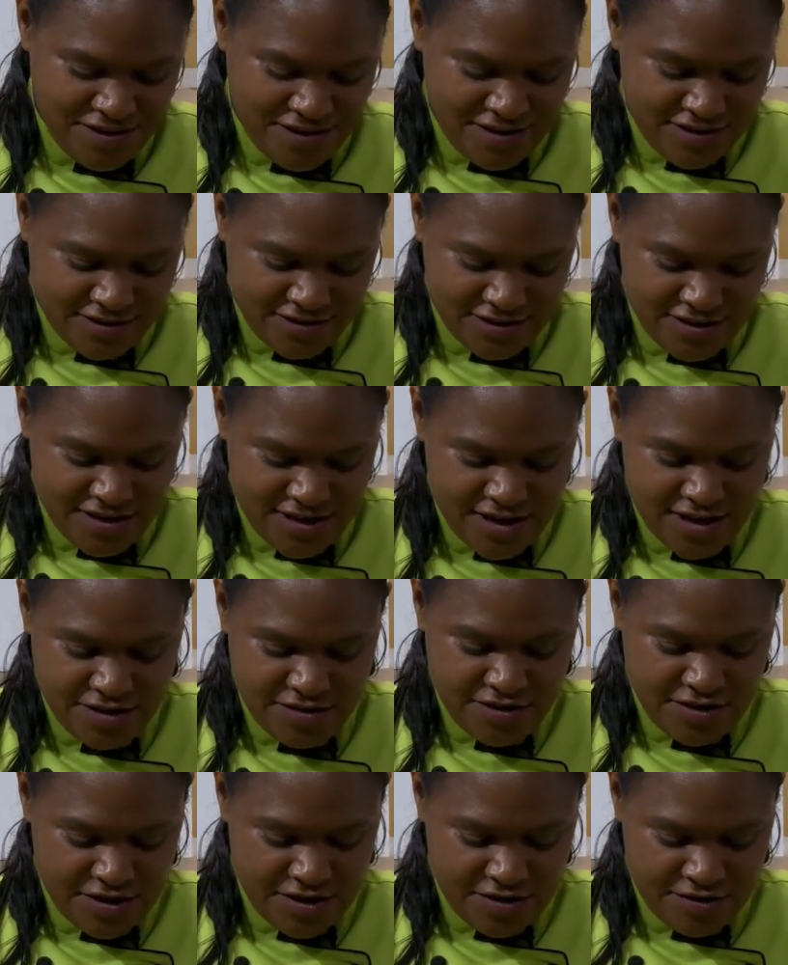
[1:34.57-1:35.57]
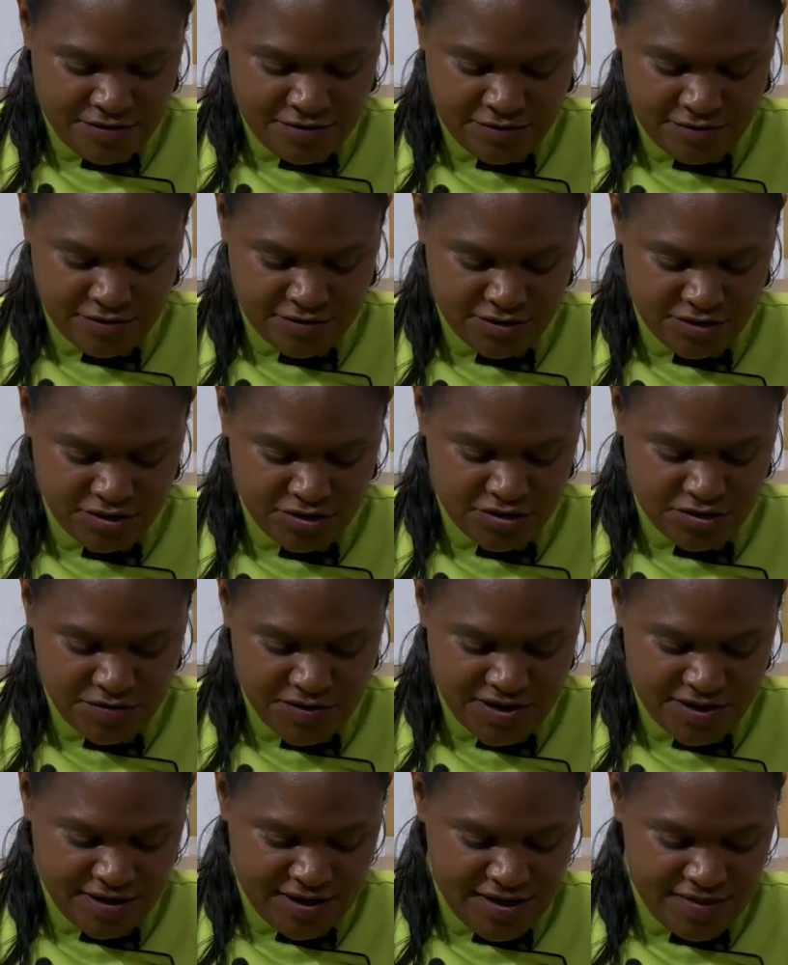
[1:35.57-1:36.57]
So there you go. You just do it
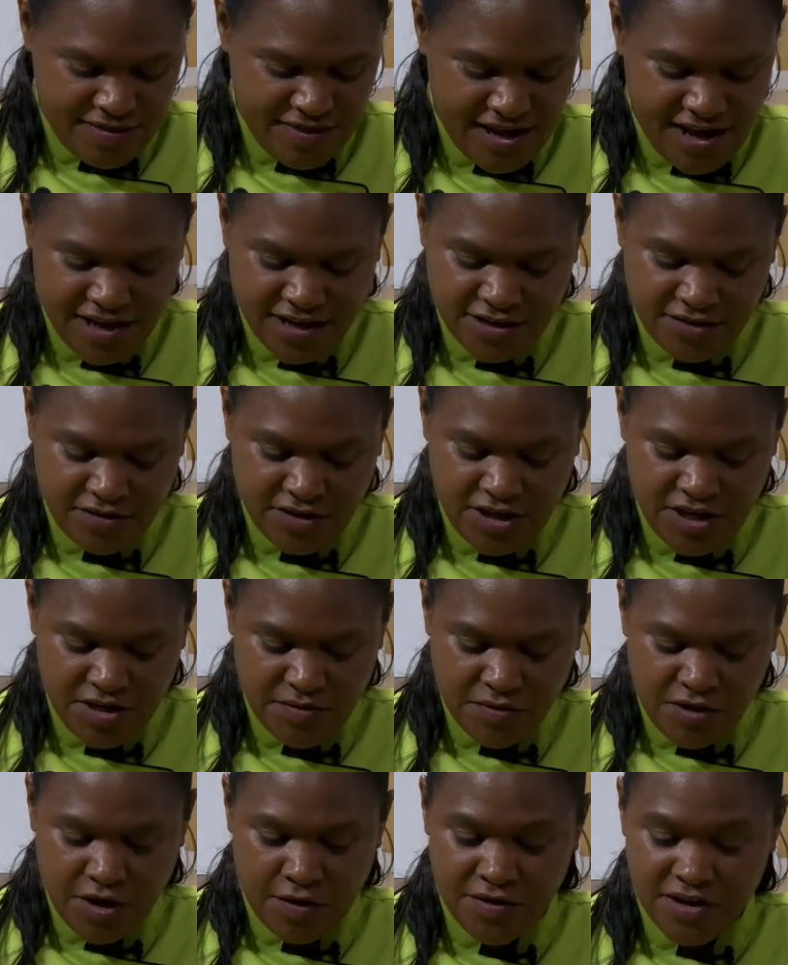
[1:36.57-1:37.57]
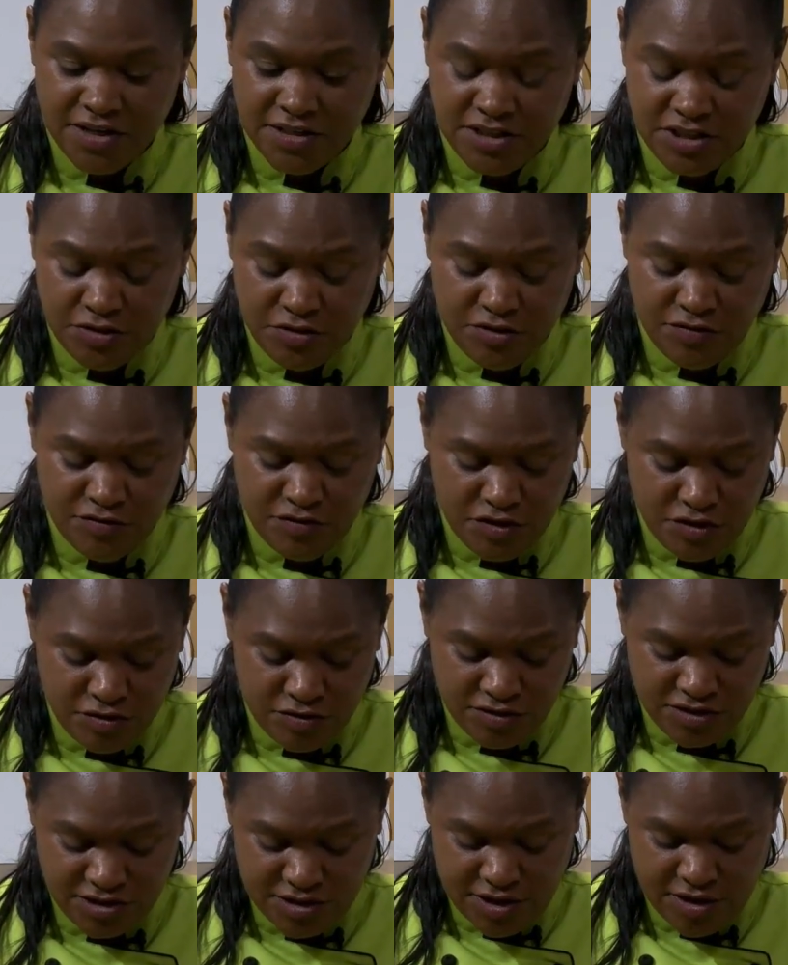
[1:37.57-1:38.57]
like that, and you keep going until you've
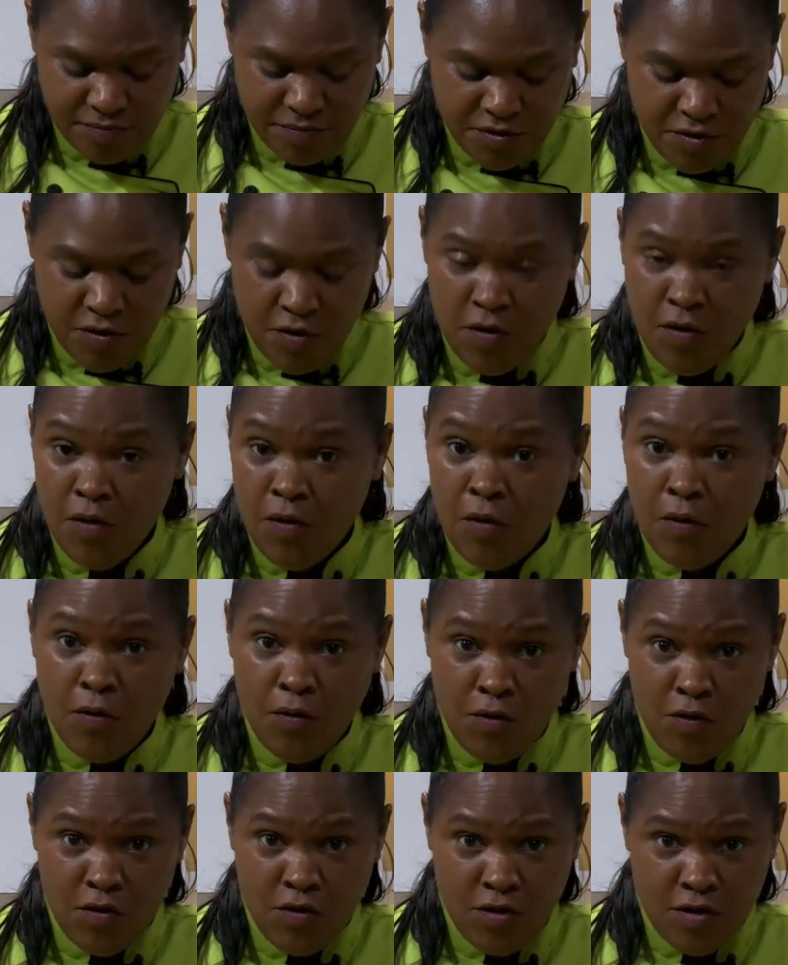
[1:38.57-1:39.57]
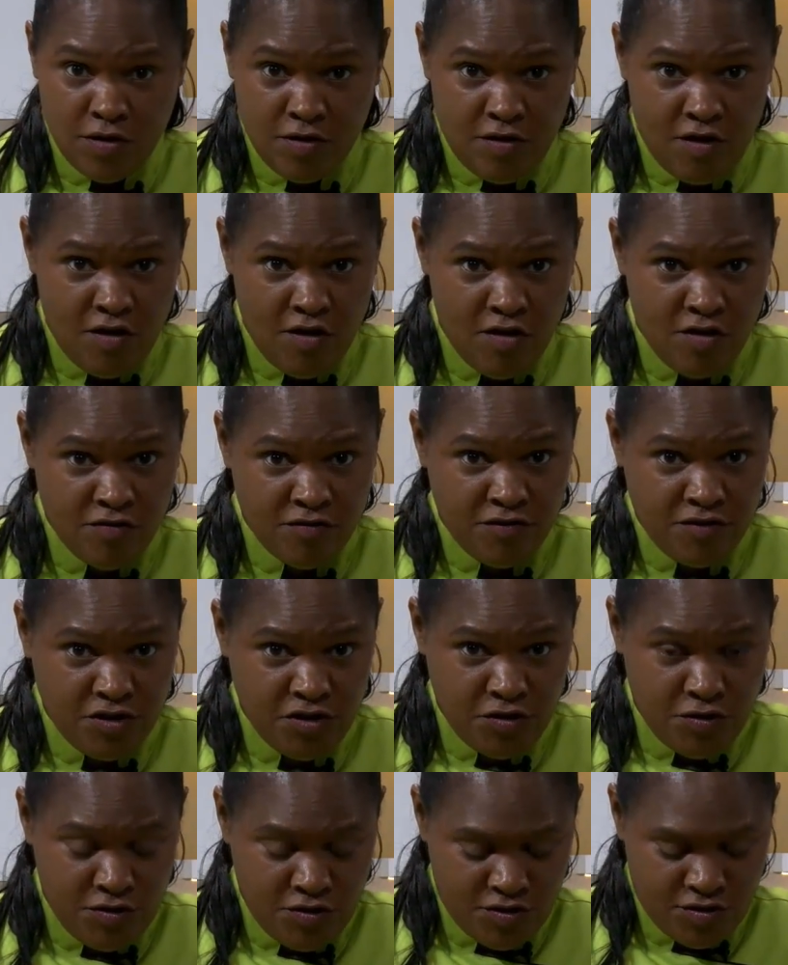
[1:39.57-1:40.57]
used up all of
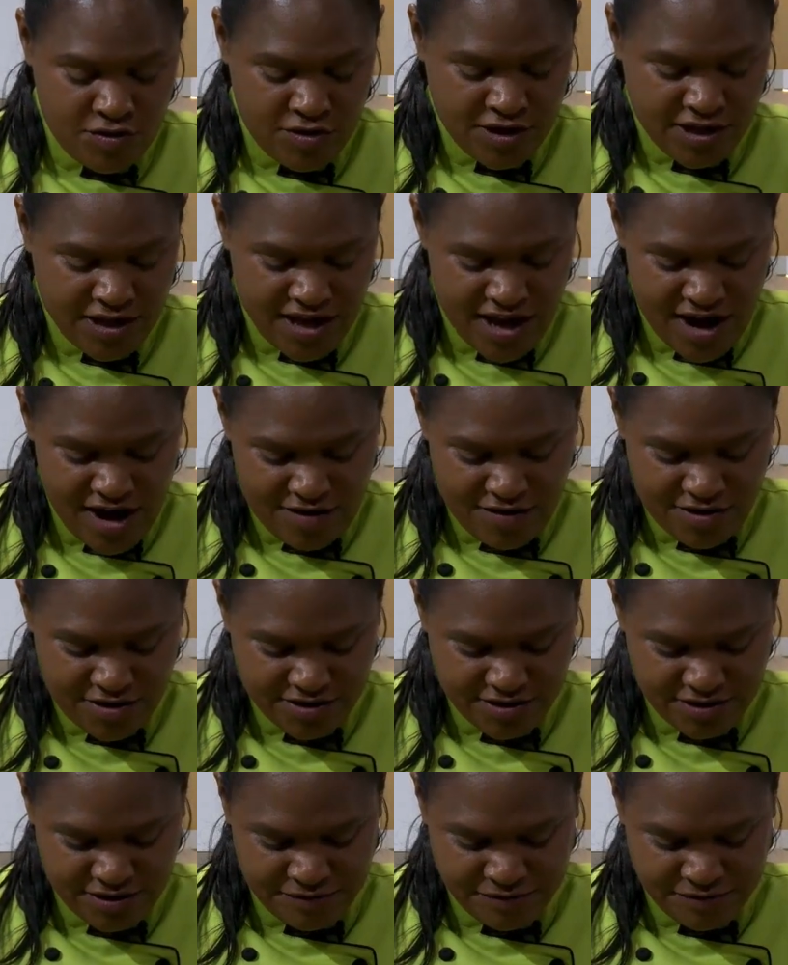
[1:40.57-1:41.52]
your carrot.